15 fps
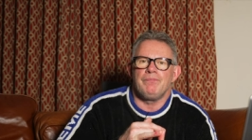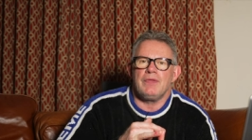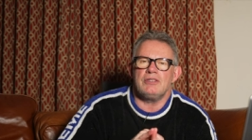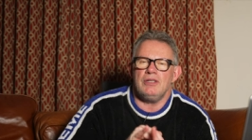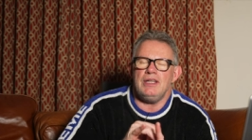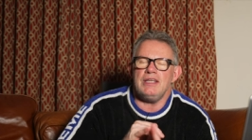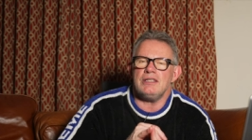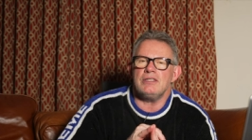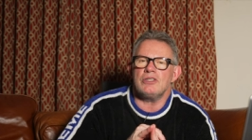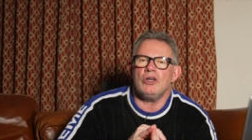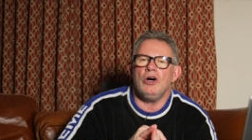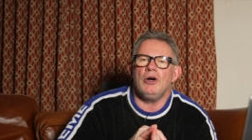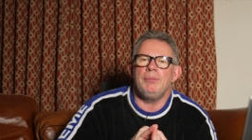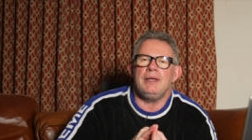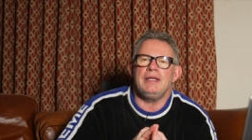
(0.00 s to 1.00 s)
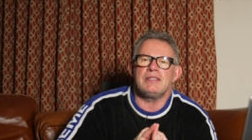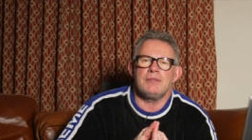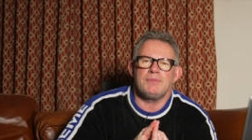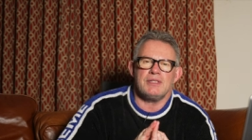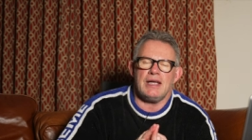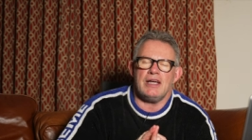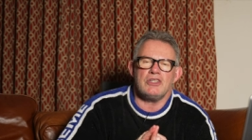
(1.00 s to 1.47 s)
So this has got to be
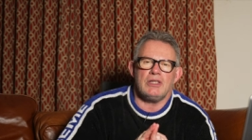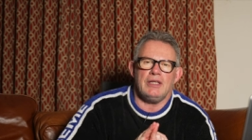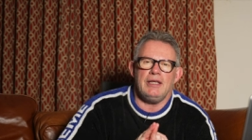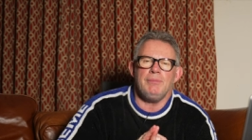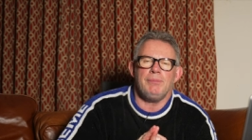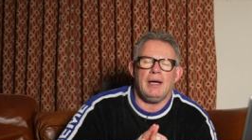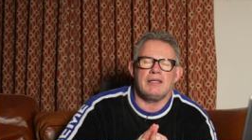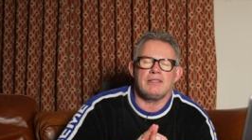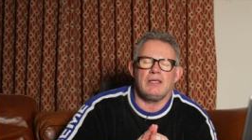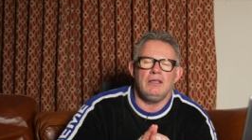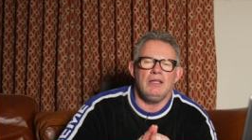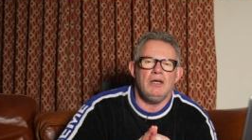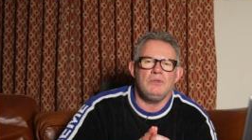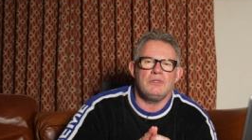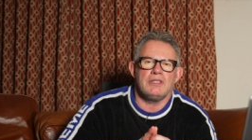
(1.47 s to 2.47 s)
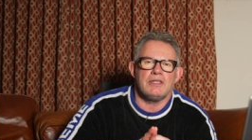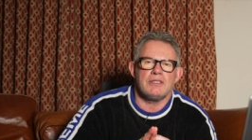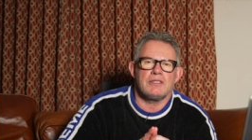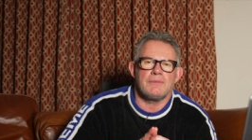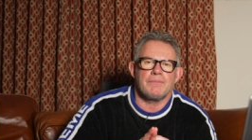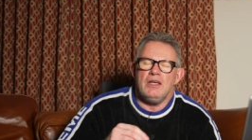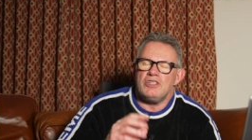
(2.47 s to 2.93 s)
substantially impacting Lotus.